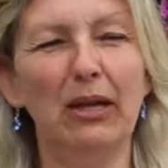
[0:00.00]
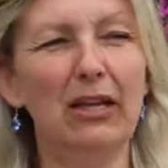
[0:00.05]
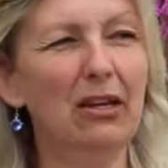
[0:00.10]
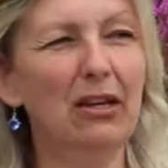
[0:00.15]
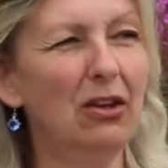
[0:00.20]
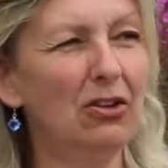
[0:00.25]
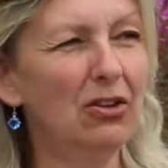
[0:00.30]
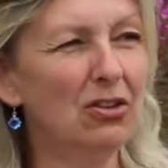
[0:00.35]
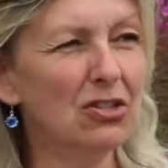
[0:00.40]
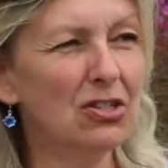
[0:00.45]
You
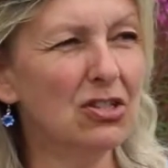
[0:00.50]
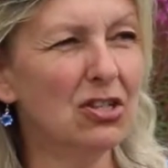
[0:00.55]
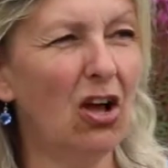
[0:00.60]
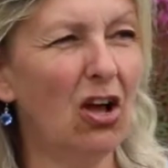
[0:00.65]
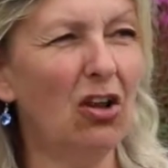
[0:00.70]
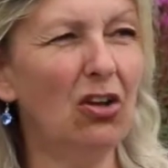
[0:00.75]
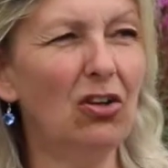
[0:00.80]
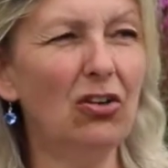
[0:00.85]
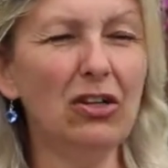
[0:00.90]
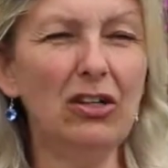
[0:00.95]
know, you
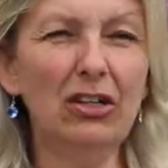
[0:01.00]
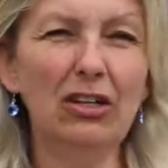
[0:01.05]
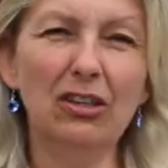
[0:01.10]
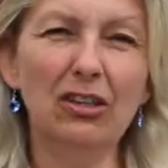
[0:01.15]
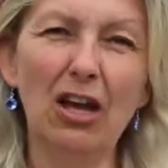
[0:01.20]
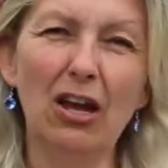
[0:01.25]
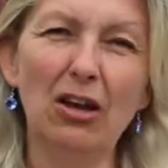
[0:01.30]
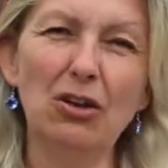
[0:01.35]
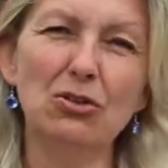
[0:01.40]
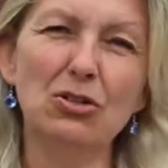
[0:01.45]
start looking at
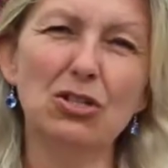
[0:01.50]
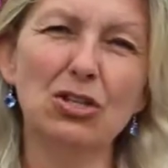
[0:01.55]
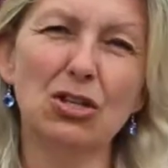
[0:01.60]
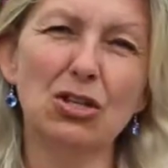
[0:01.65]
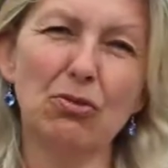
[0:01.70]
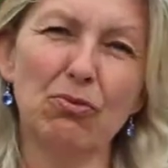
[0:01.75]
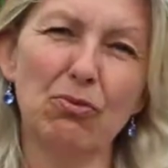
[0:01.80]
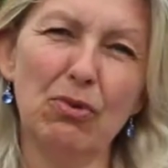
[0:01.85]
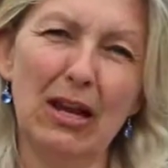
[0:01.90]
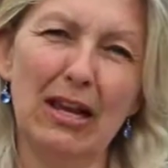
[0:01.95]
those
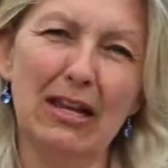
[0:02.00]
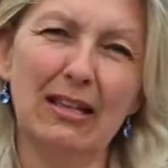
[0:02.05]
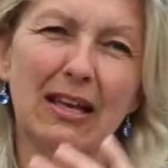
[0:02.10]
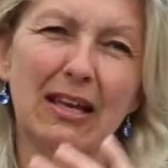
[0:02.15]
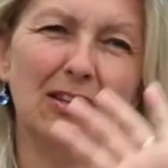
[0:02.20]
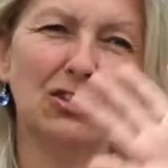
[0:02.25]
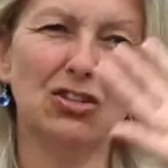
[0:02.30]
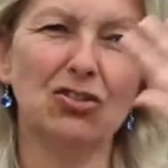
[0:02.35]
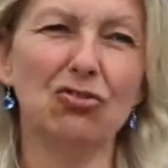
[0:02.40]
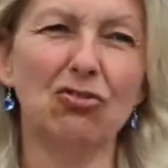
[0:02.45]
3,
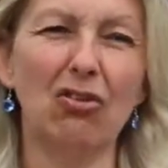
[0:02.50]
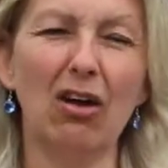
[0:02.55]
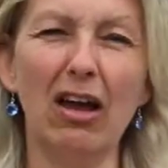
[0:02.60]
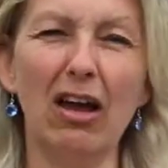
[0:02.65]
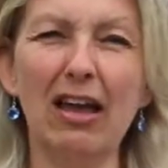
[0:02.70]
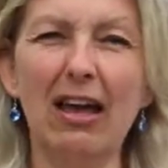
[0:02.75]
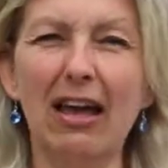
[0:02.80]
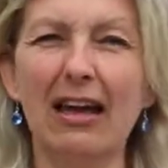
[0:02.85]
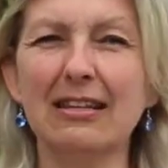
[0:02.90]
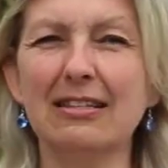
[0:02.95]
that
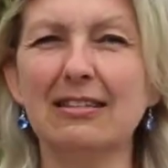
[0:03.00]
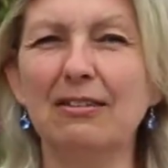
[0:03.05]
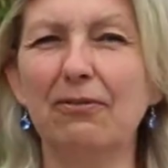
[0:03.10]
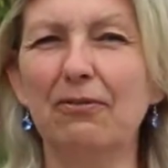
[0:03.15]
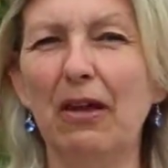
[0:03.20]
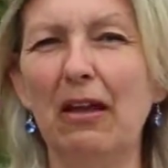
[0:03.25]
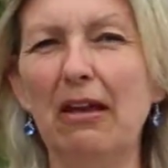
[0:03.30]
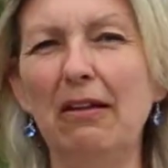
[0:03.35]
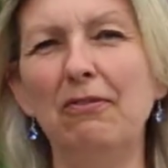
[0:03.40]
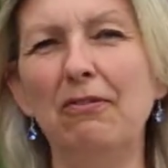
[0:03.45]
triad of
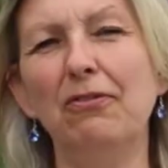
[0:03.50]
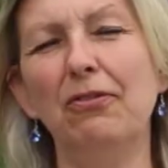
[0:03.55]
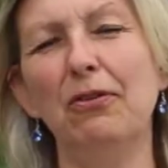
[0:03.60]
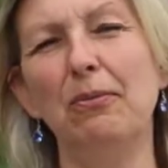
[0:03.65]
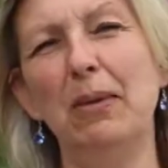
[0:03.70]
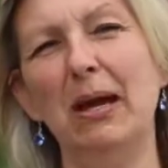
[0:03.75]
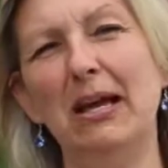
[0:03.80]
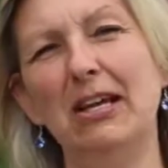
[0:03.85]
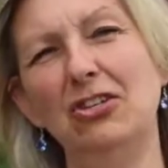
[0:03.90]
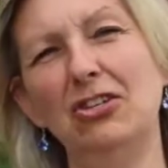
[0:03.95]

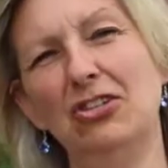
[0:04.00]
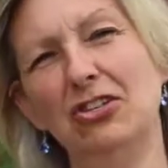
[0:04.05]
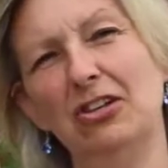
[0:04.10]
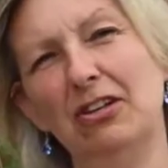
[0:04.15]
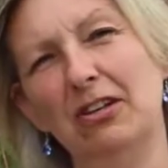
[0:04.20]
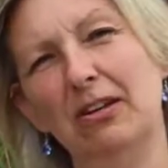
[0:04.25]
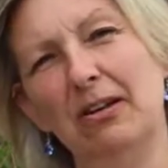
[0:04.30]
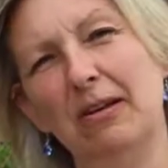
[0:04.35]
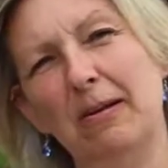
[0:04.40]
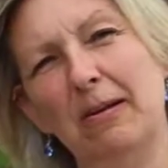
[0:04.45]

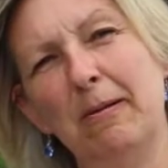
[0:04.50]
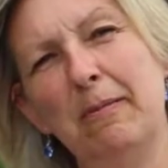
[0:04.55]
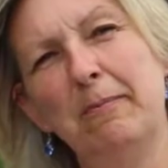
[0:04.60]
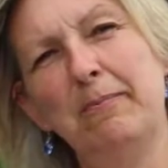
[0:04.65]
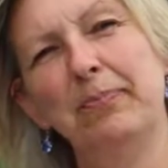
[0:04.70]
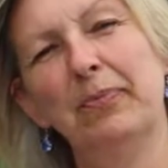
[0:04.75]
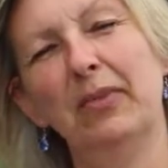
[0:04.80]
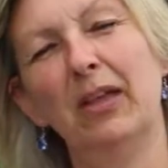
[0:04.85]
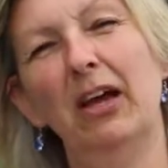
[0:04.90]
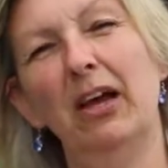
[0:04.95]
information
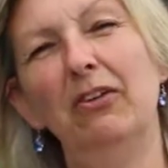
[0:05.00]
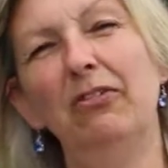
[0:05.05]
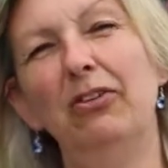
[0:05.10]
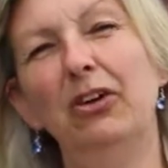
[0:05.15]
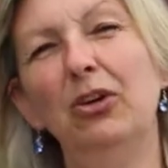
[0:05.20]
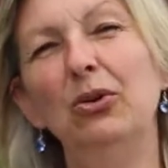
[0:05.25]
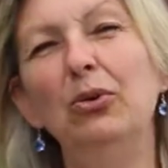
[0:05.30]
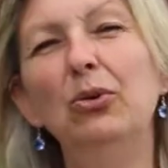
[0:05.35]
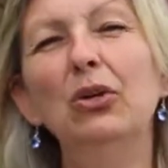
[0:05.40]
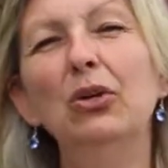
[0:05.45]
of
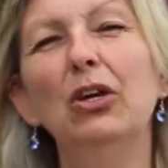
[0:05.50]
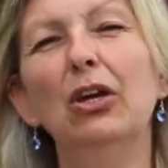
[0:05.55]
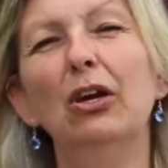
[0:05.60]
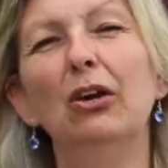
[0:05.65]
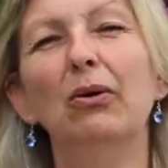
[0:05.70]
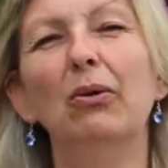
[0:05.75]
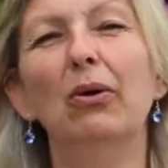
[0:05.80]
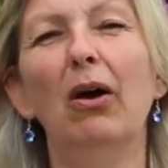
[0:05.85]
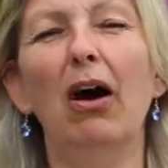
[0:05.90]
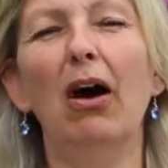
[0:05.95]
who
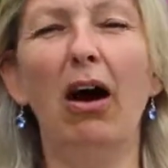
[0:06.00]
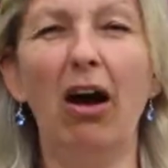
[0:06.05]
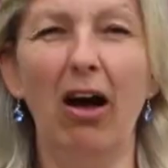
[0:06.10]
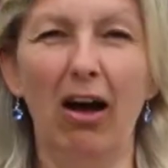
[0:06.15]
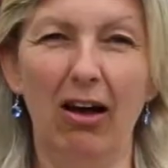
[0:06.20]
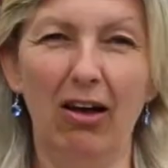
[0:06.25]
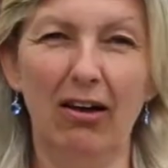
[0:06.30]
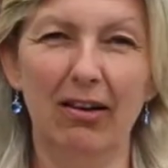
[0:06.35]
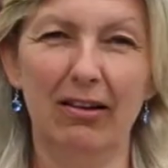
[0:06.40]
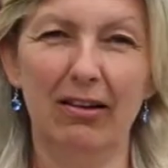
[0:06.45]
you
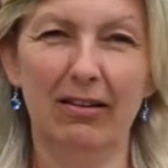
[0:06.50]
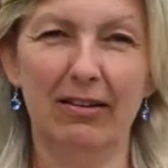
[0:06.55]
are.